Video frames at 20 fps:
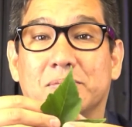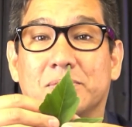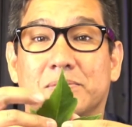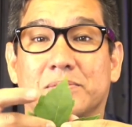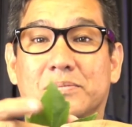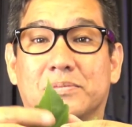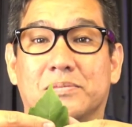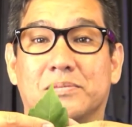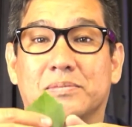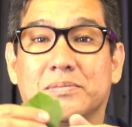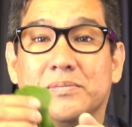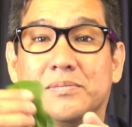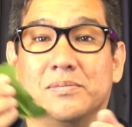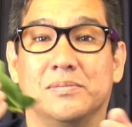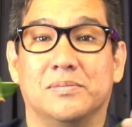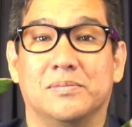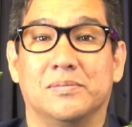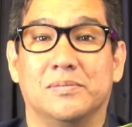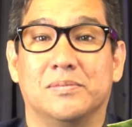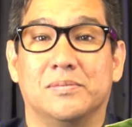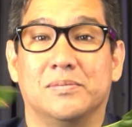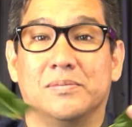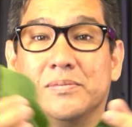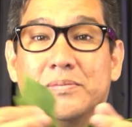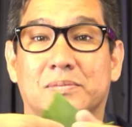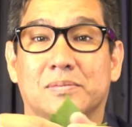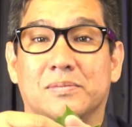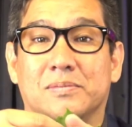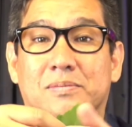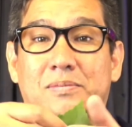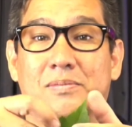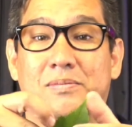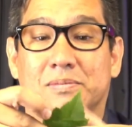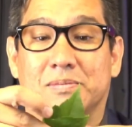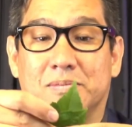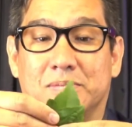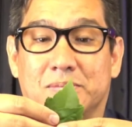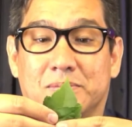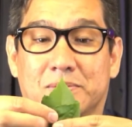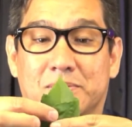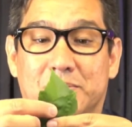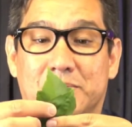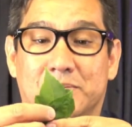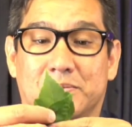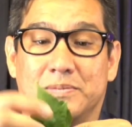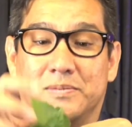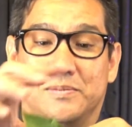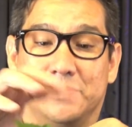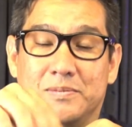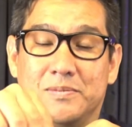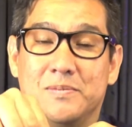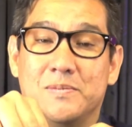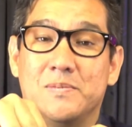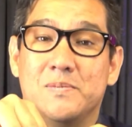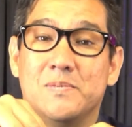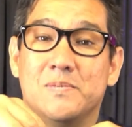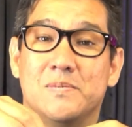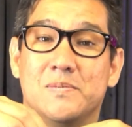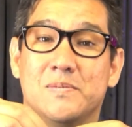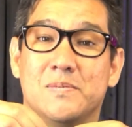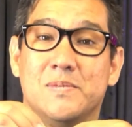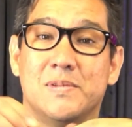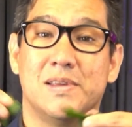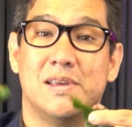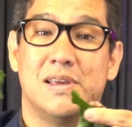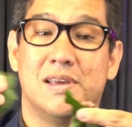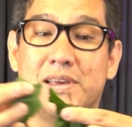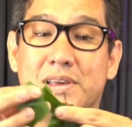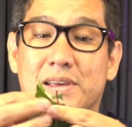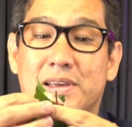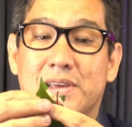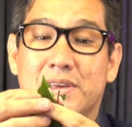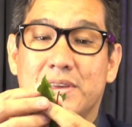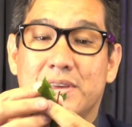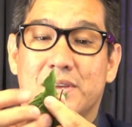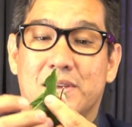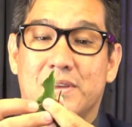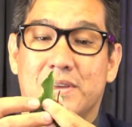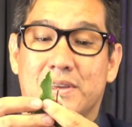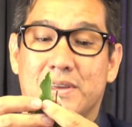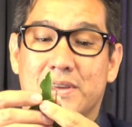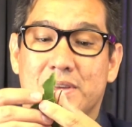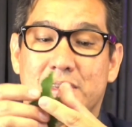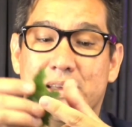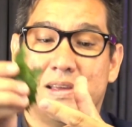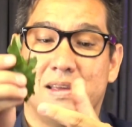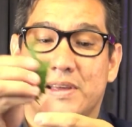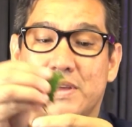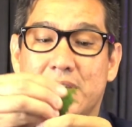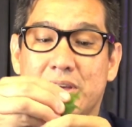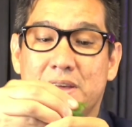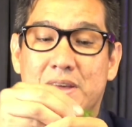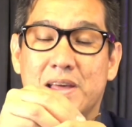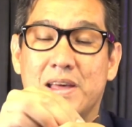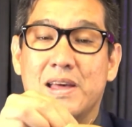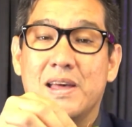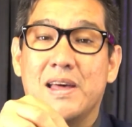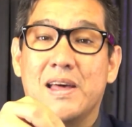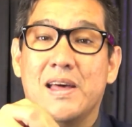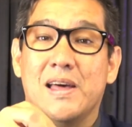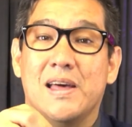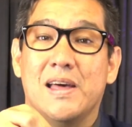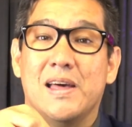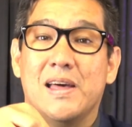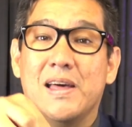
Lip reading: Nobody speaks.